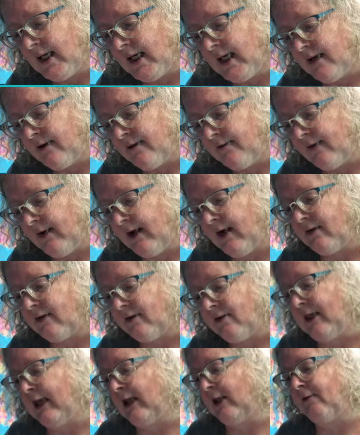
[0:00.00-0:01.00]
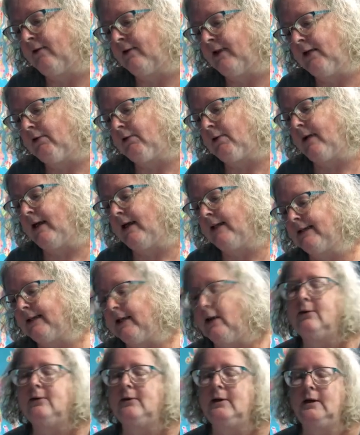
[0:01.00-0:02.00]
Father, thankfully, remains
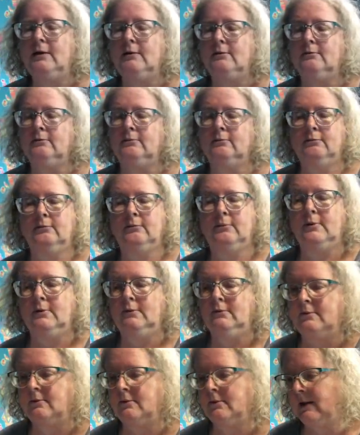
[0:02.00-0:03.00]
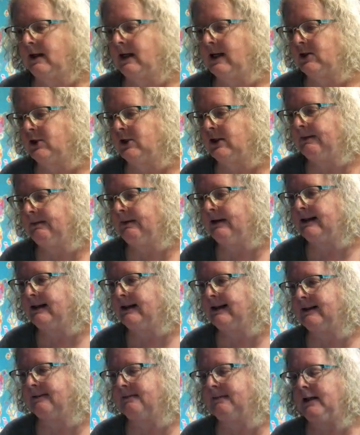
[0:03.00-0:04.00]
healthy. Well, yes, she's been
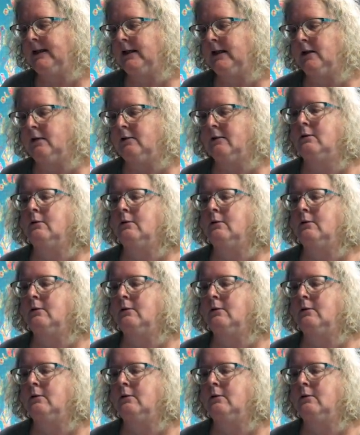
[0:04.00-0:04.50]
disobedient.